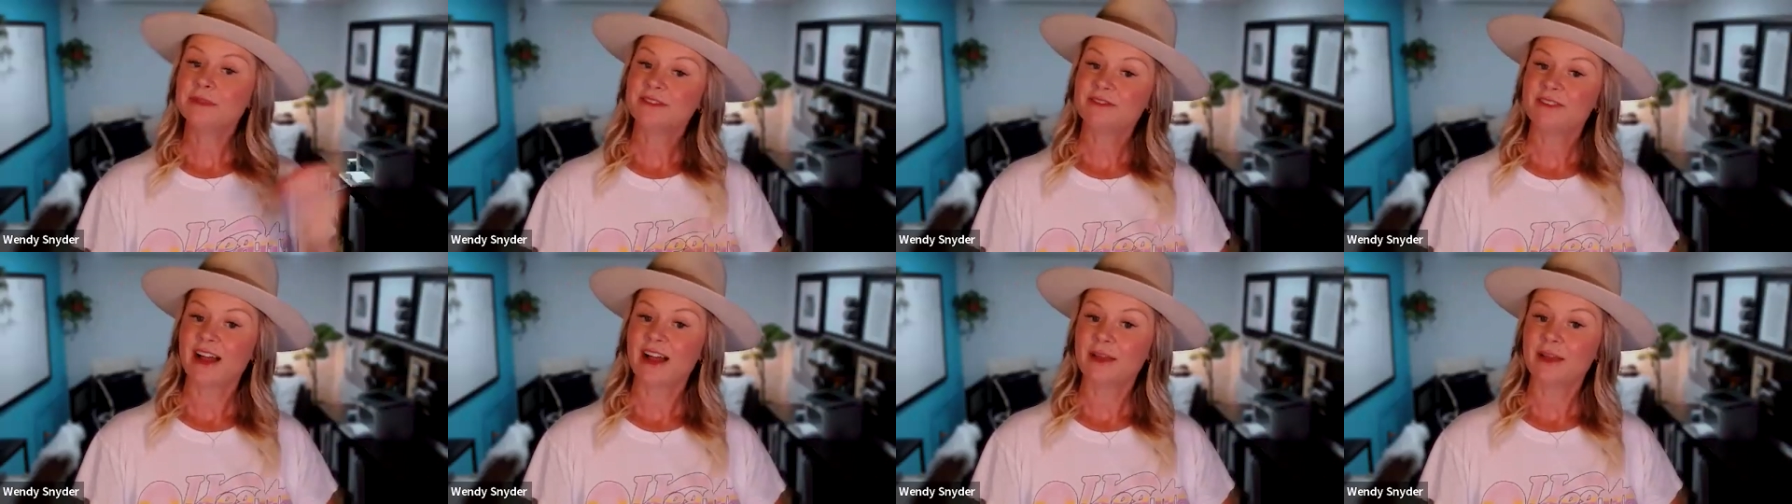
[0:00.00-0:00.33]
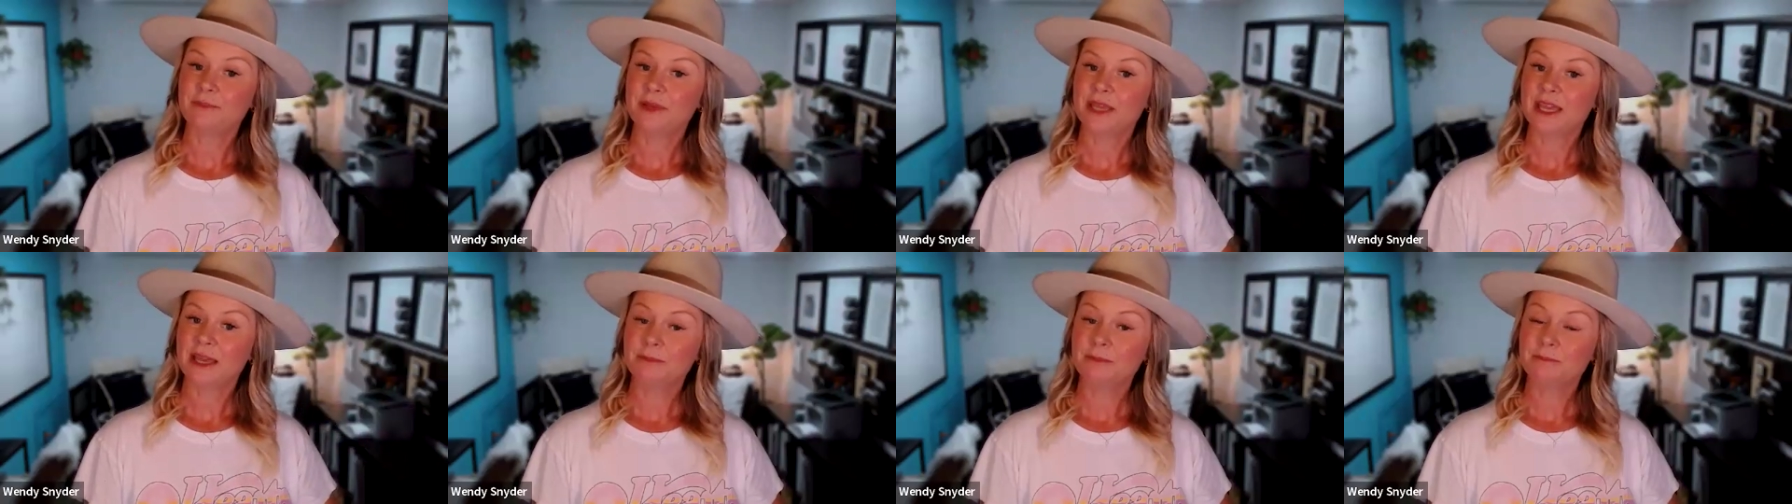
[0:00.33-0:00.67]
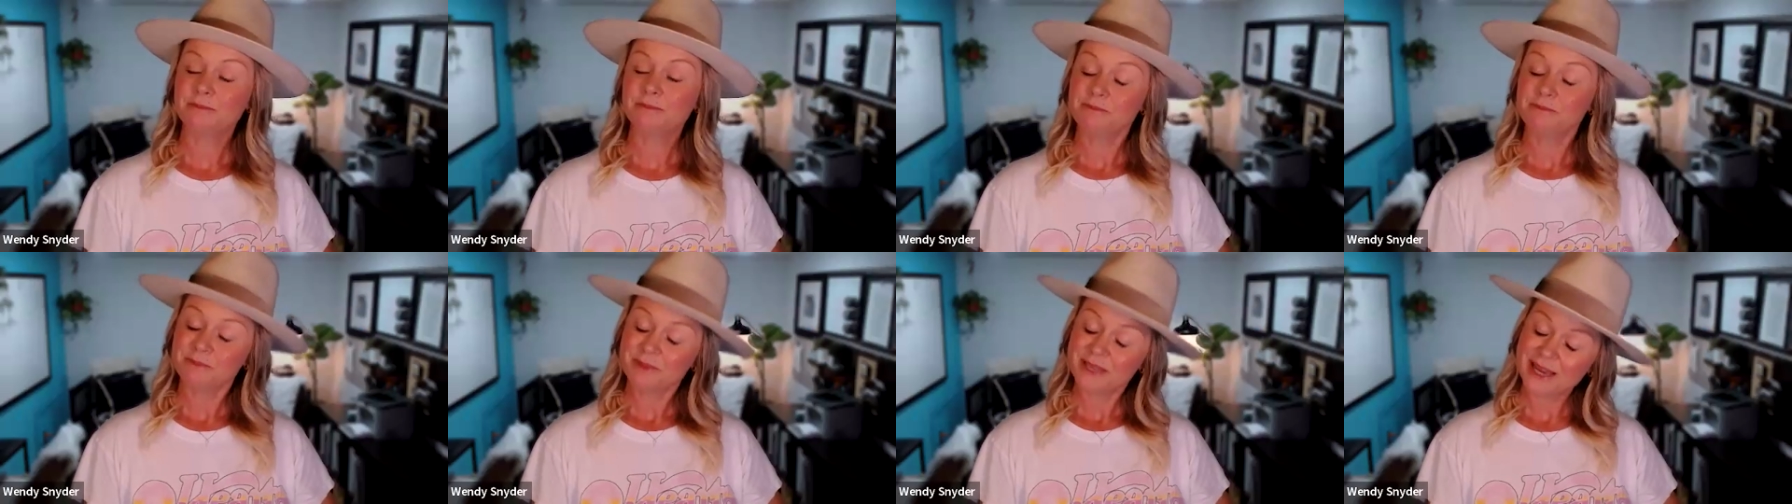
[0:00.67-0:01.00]
to 5
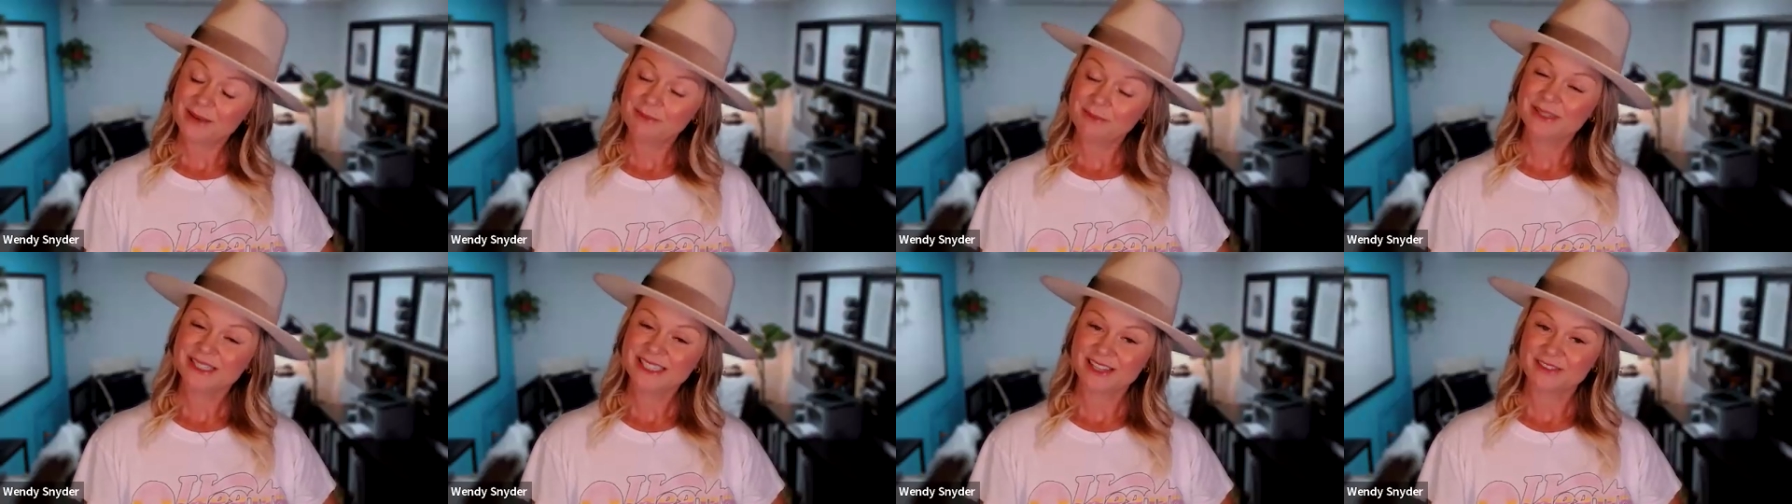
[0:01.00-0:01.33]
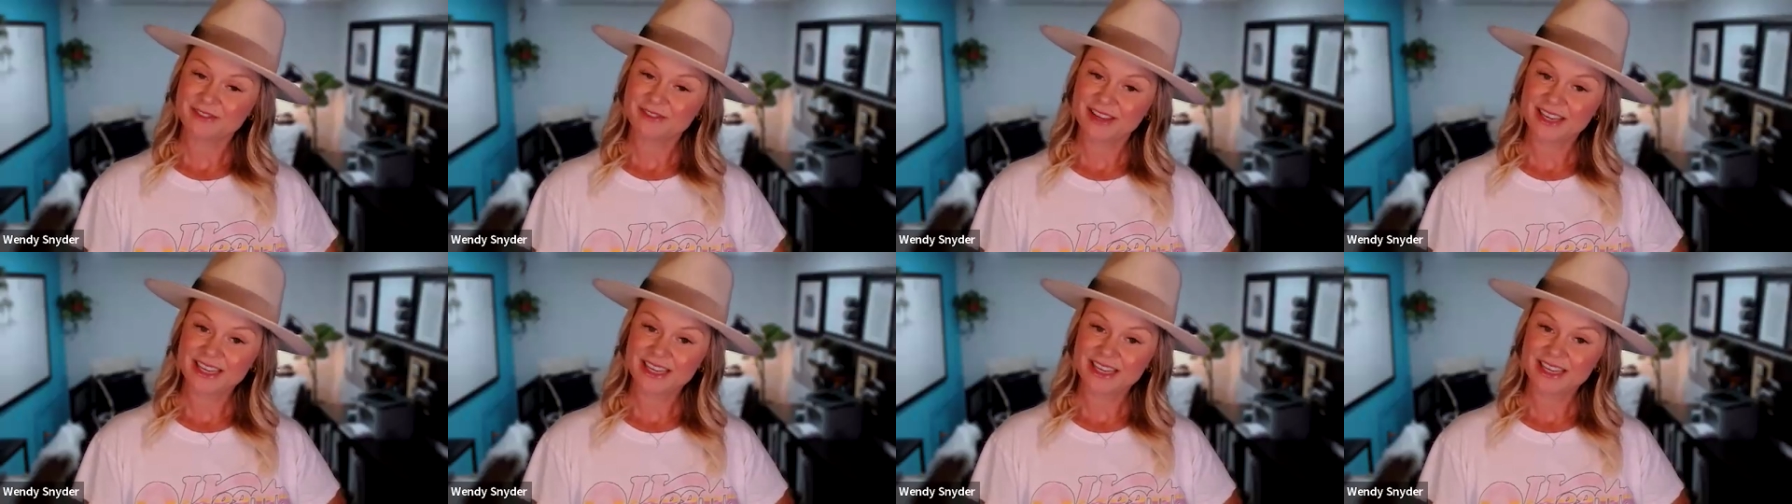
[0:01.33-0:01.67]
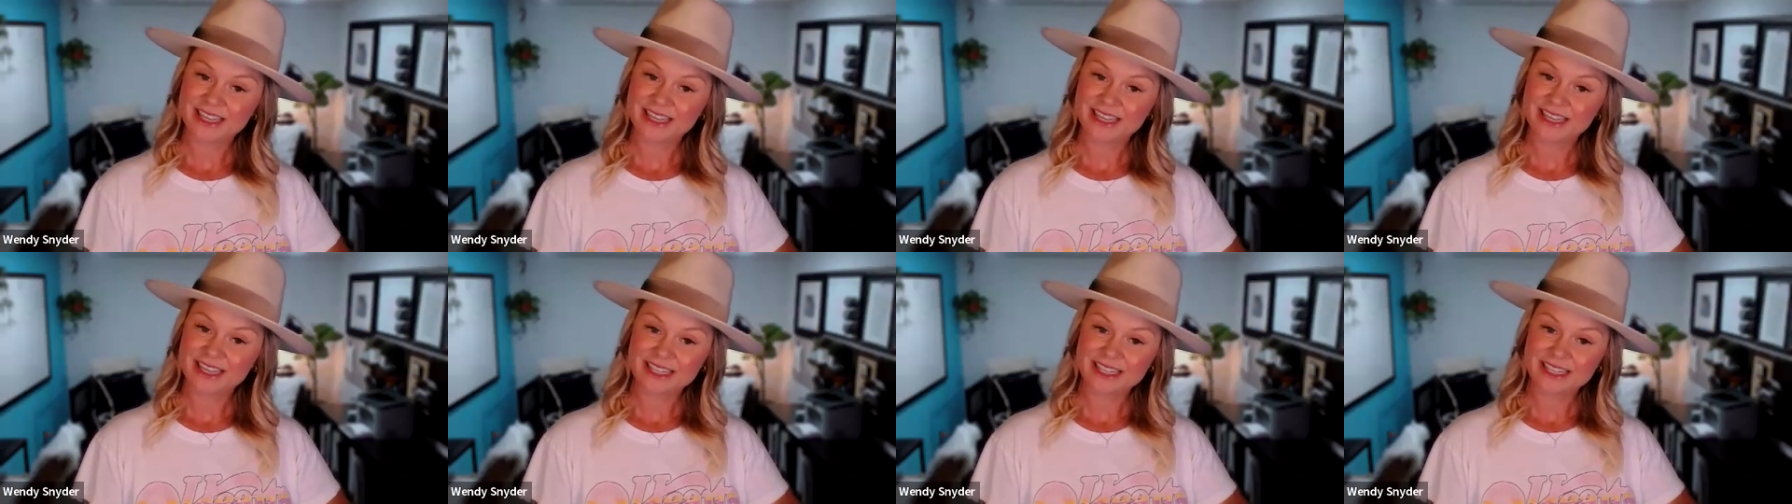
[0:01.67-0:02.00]
p.m. Pacific,
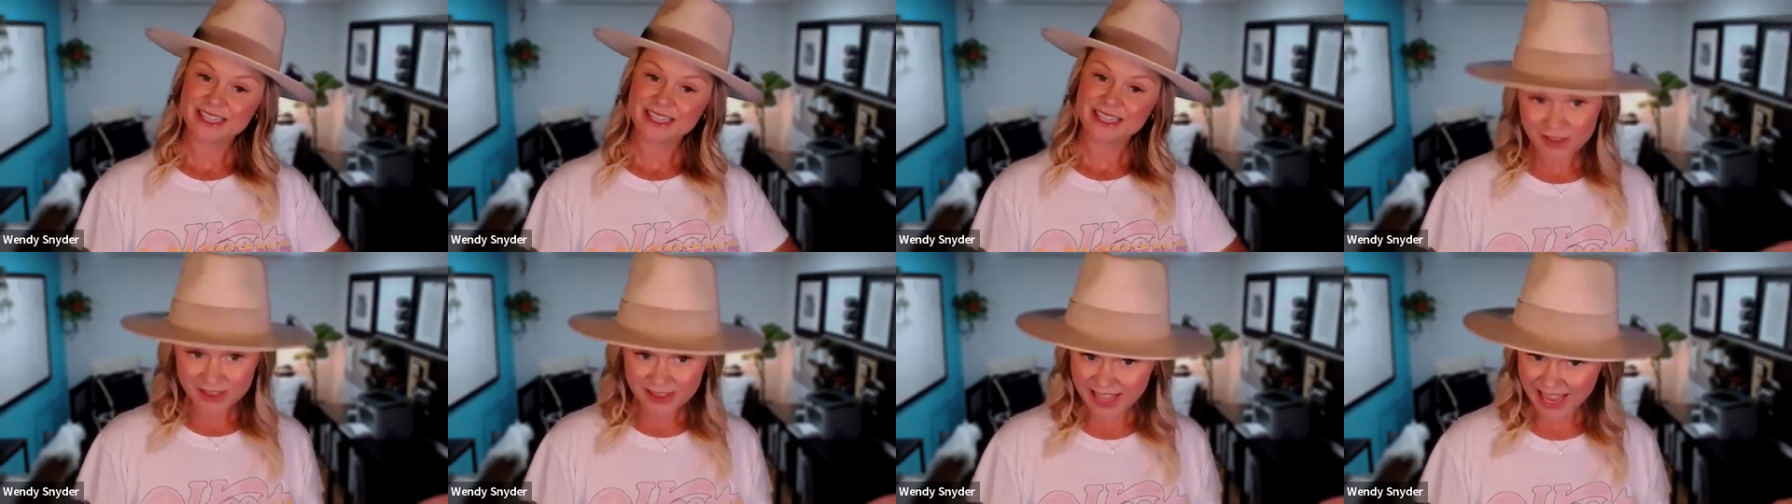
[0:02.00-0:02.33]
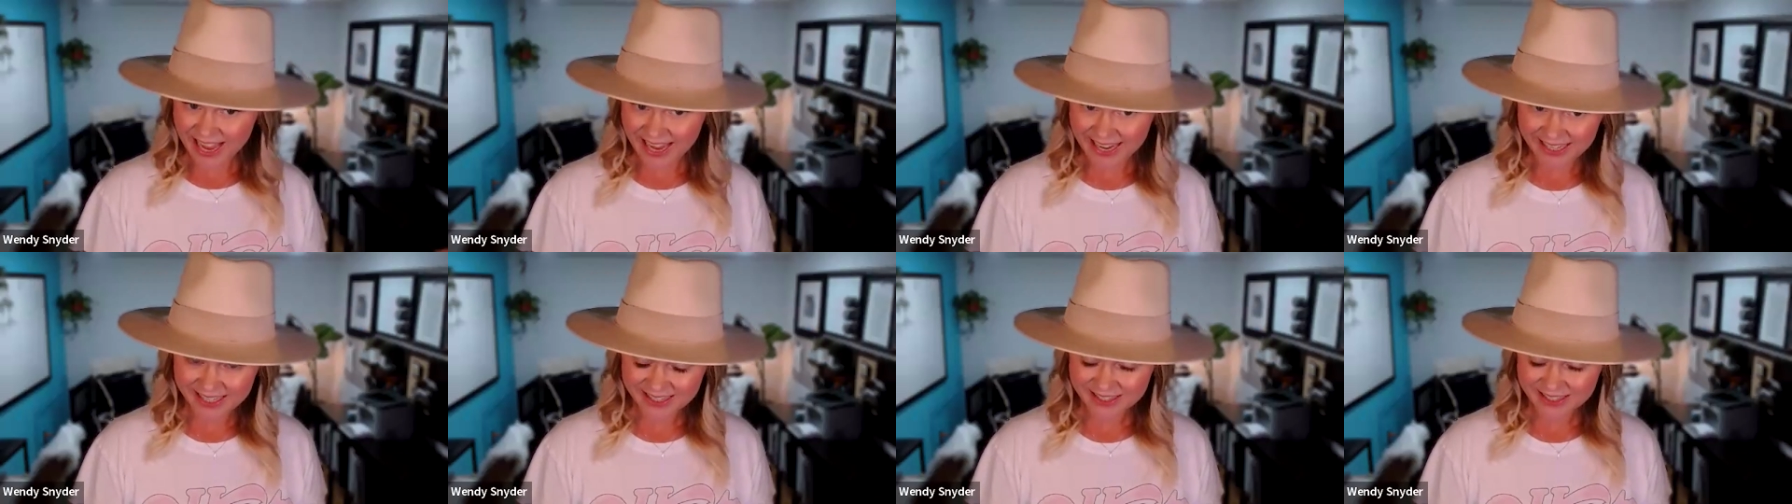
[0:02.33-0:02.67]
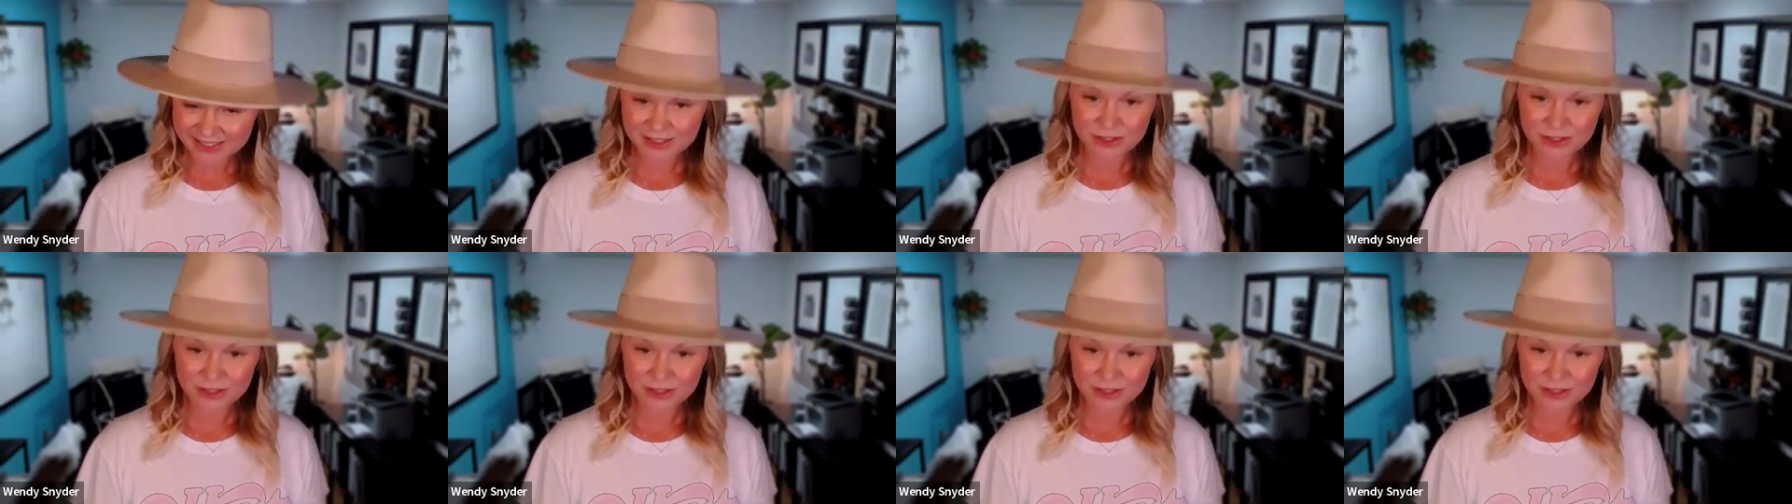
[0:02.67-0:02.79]
it's all online,